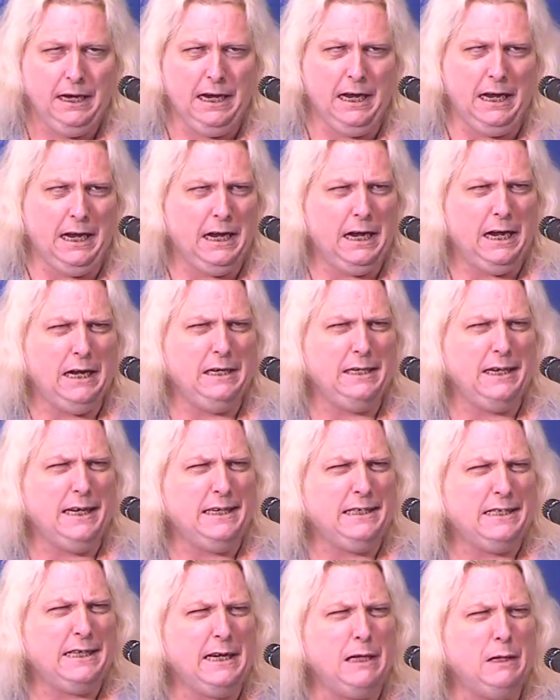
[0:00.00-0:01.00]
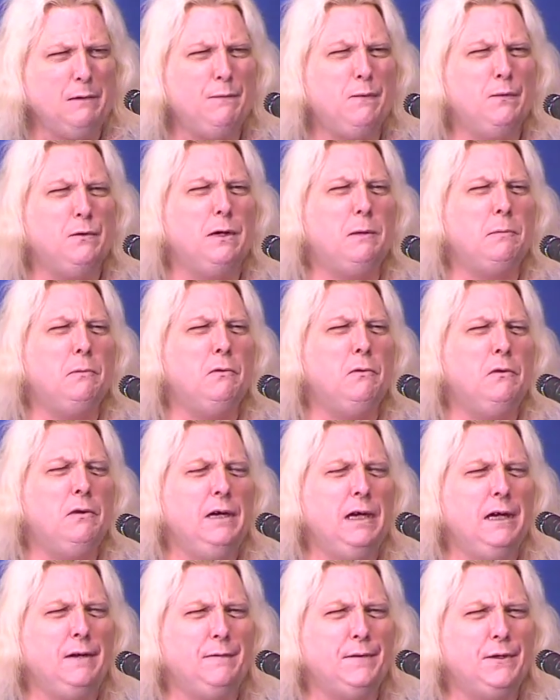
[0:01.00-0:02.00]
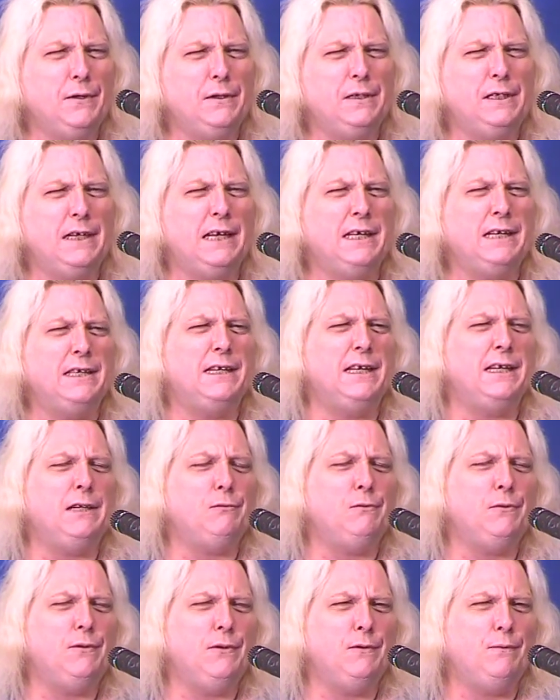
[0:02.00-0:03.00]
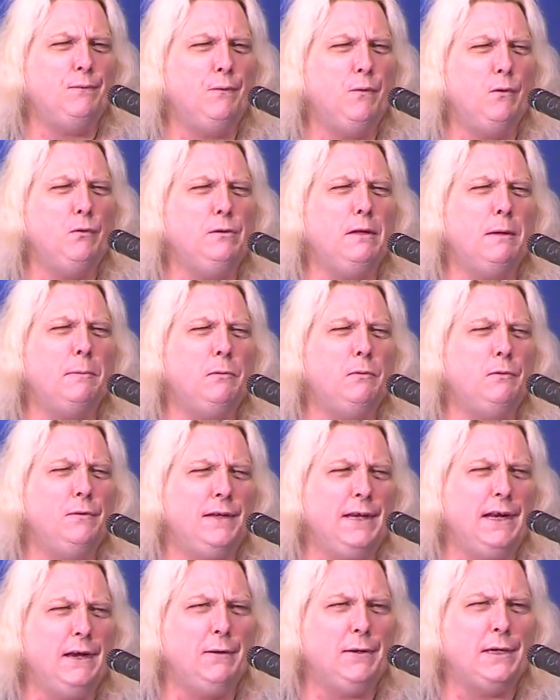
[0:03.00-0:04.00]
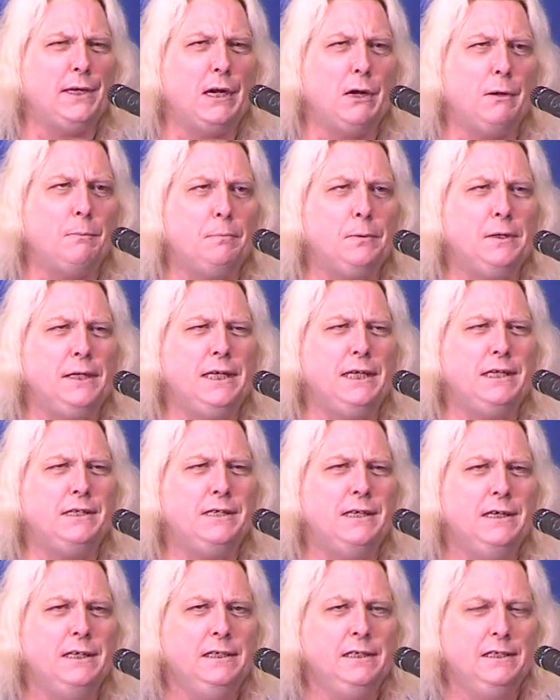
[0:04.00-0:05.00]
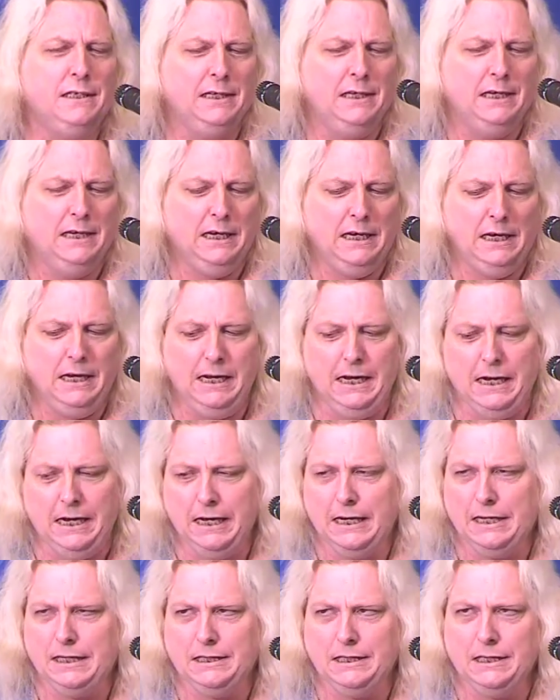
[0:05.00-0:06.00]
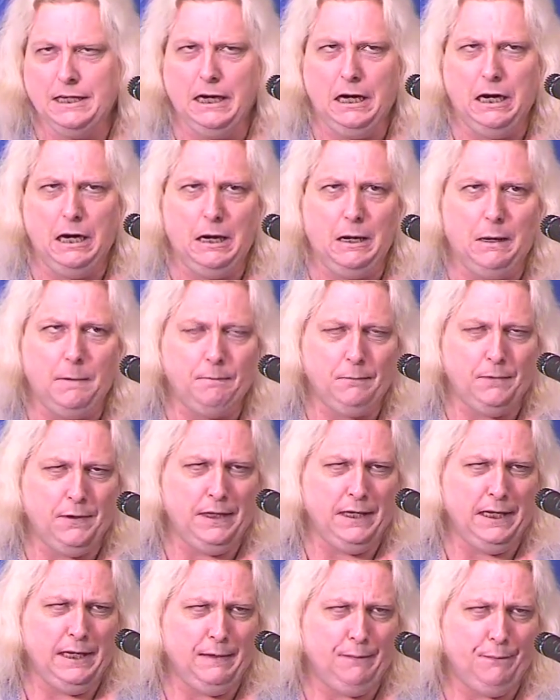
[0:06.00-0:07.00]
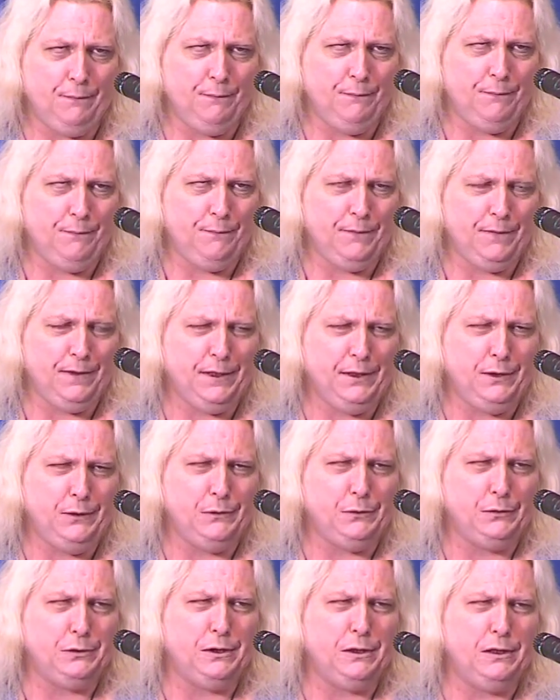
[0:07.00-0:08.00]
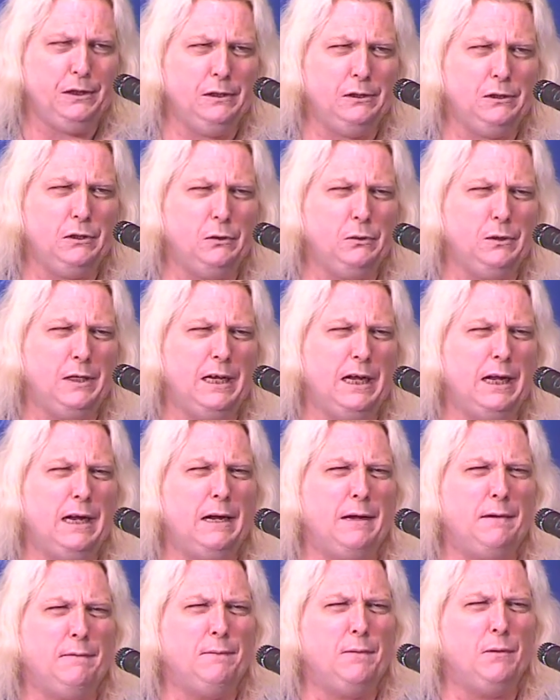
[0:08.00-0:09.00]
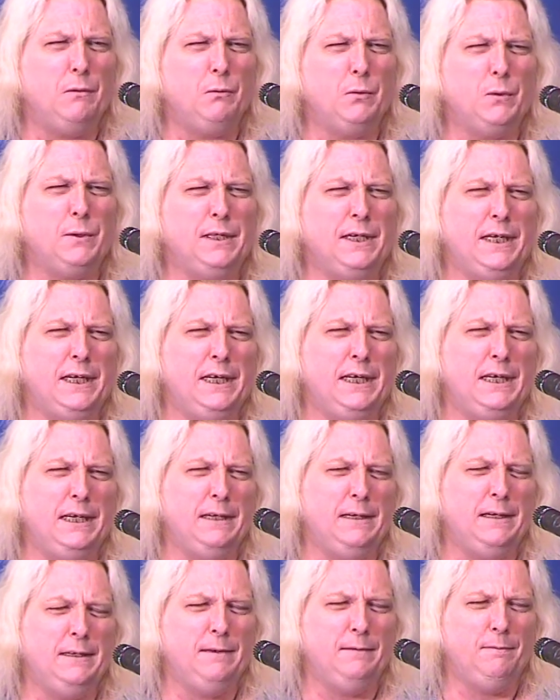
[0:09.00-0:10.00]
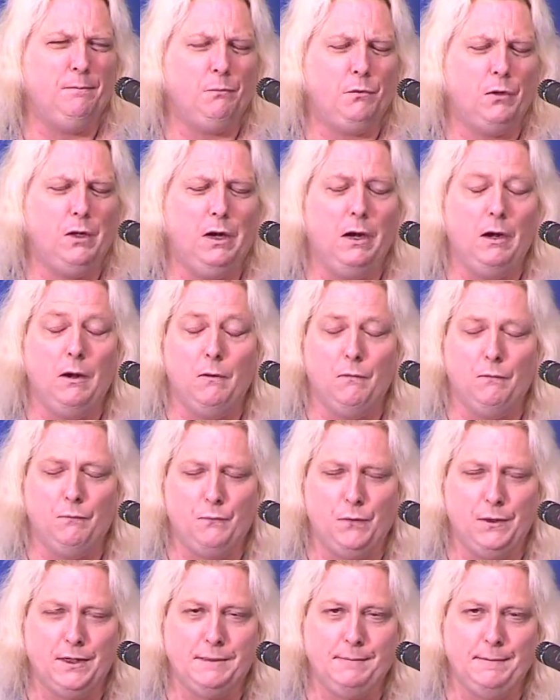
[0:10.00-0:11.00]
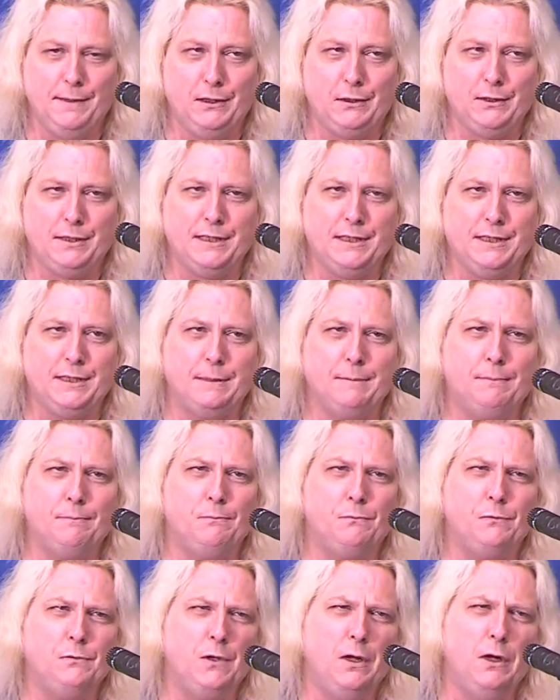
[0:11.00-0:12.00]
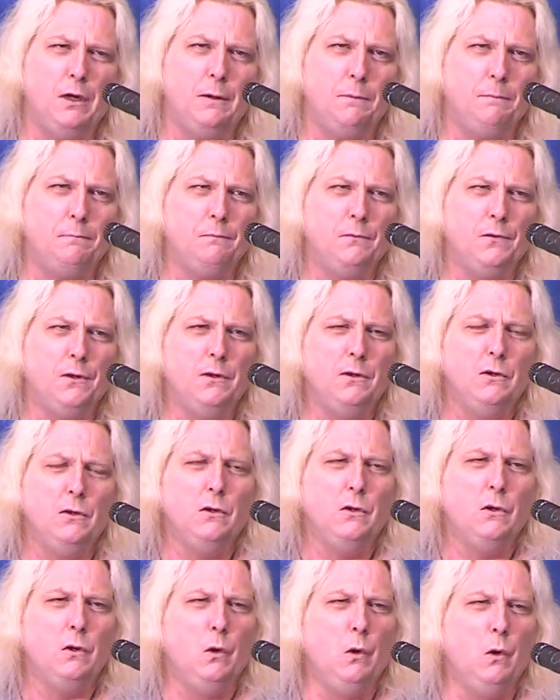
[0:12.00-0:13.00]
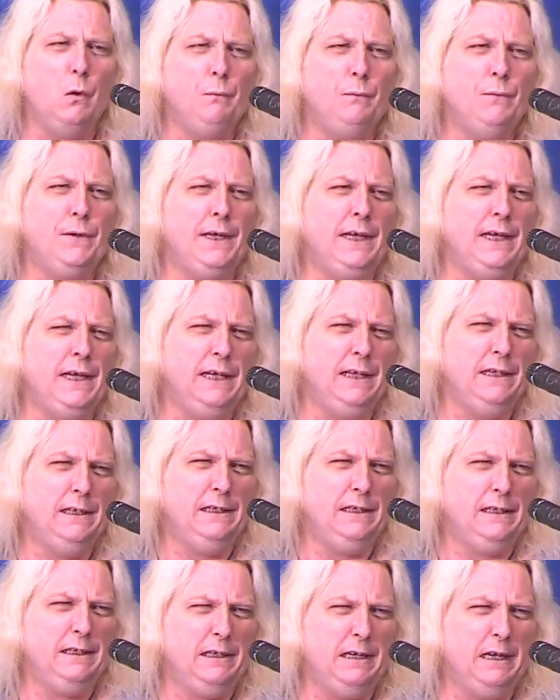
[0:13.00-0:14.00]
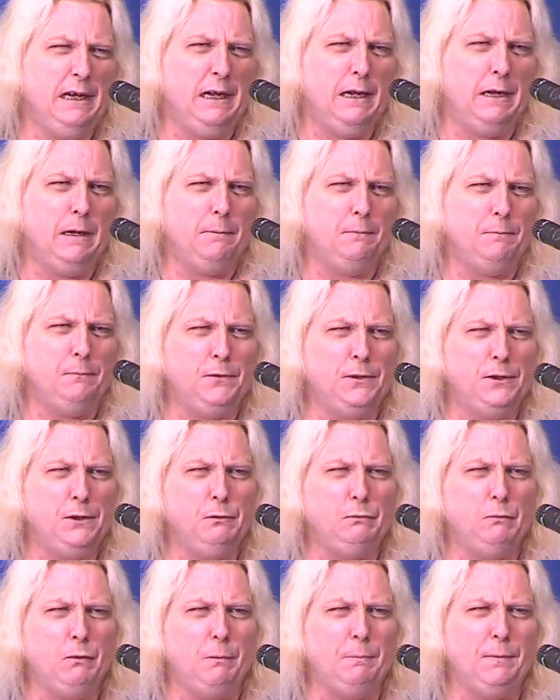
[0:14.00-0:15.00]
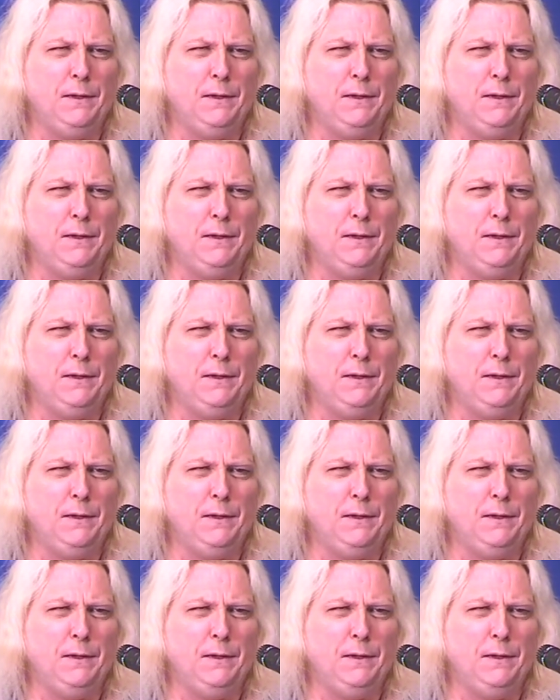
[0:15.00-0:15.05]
And a telephone number, if you're in the United States, with a full number with the area code, please. And if you don't have a working voicemail system, hopefully you will